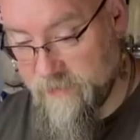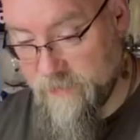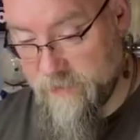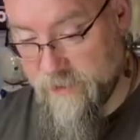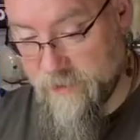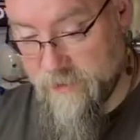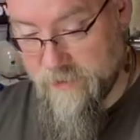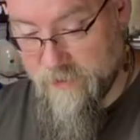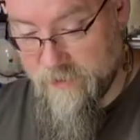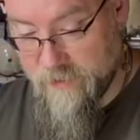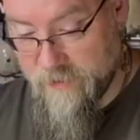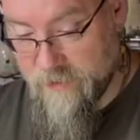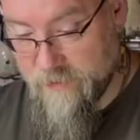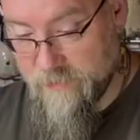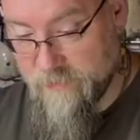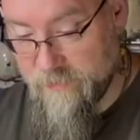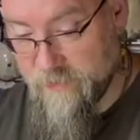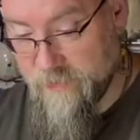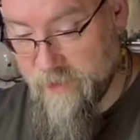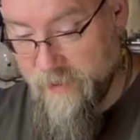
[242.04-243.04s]
which is
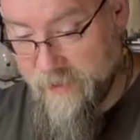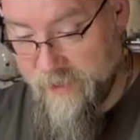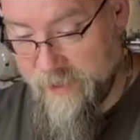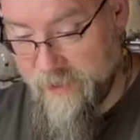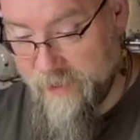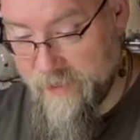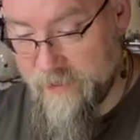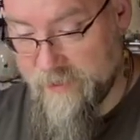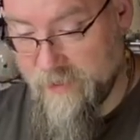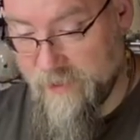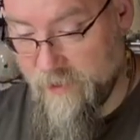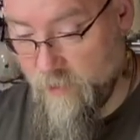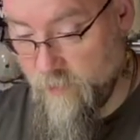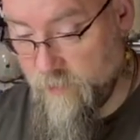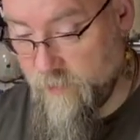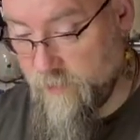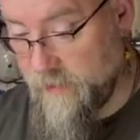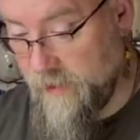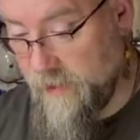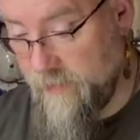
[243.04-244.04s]
awesome, again, to help
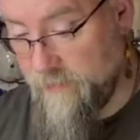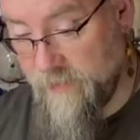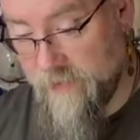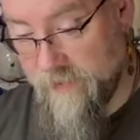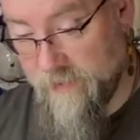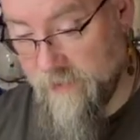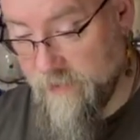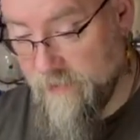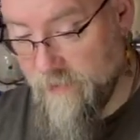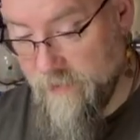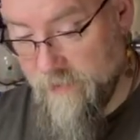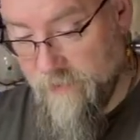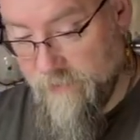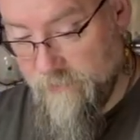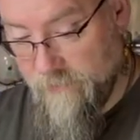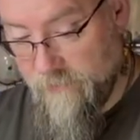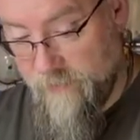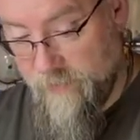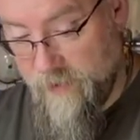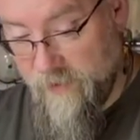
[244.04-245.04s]
keep it
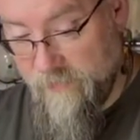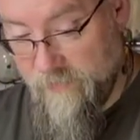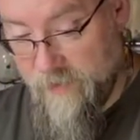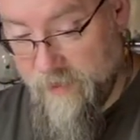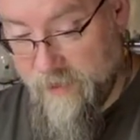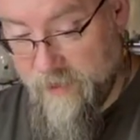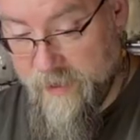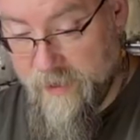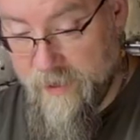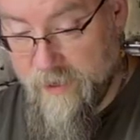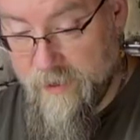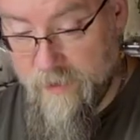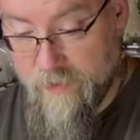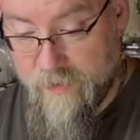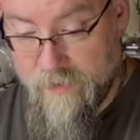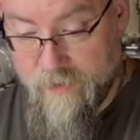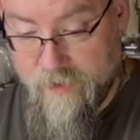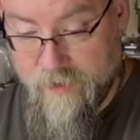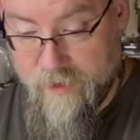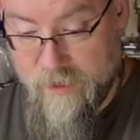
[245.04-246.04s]
from having any
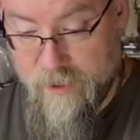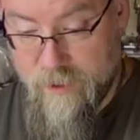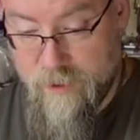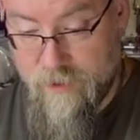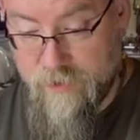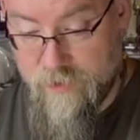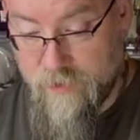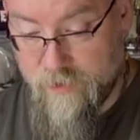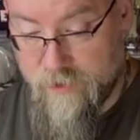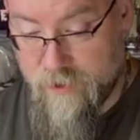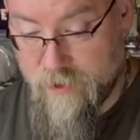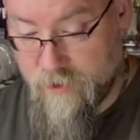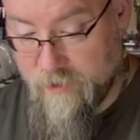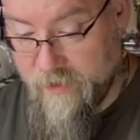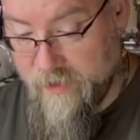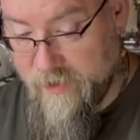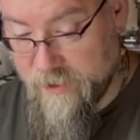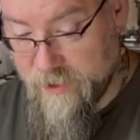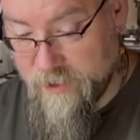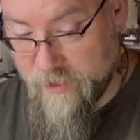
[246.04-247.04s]
issues with
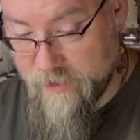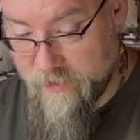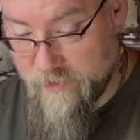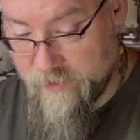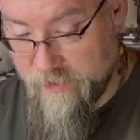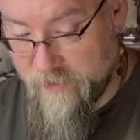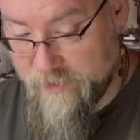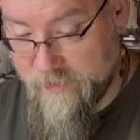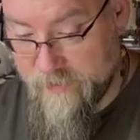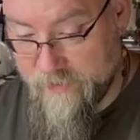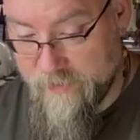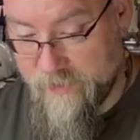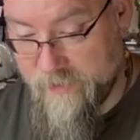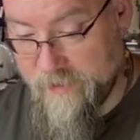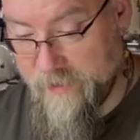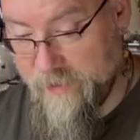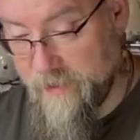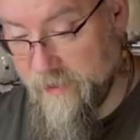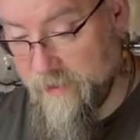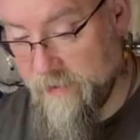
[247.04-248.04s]
scratching or anything like
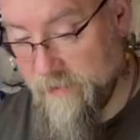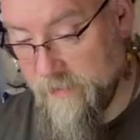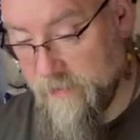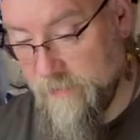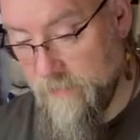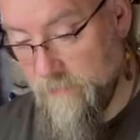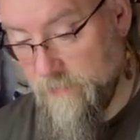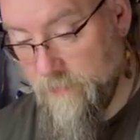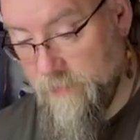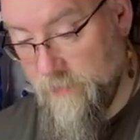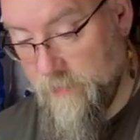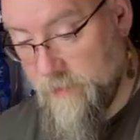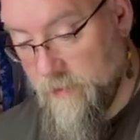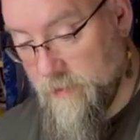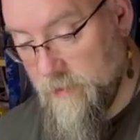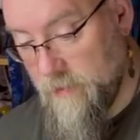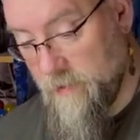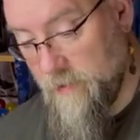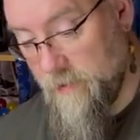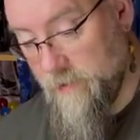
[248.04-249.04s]
that.
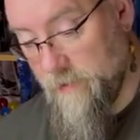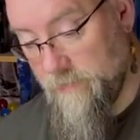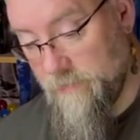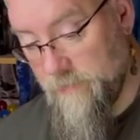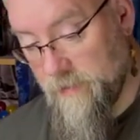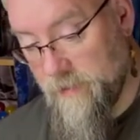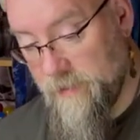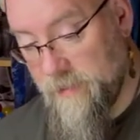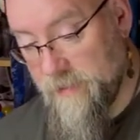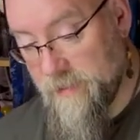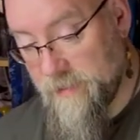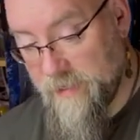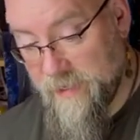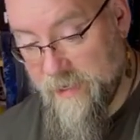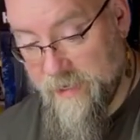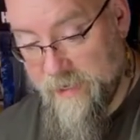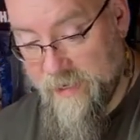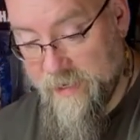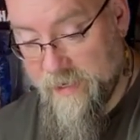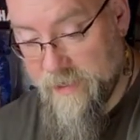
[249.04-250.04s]
This
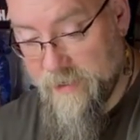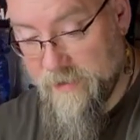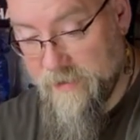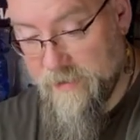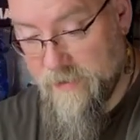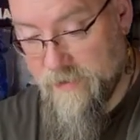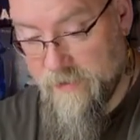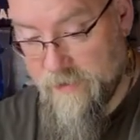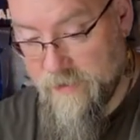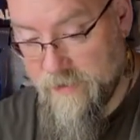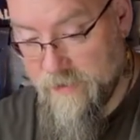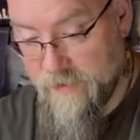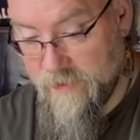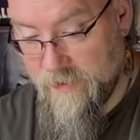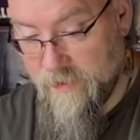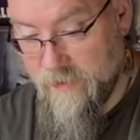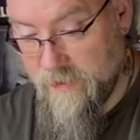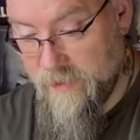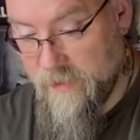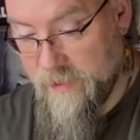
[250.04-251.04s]
guy,
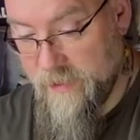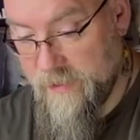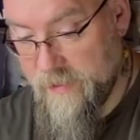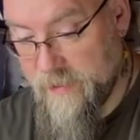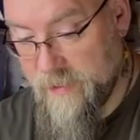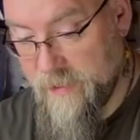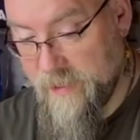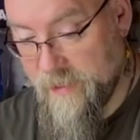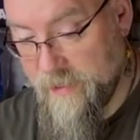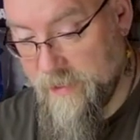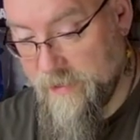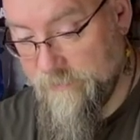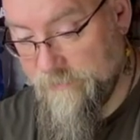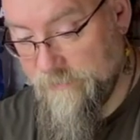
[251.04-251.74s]
he's got,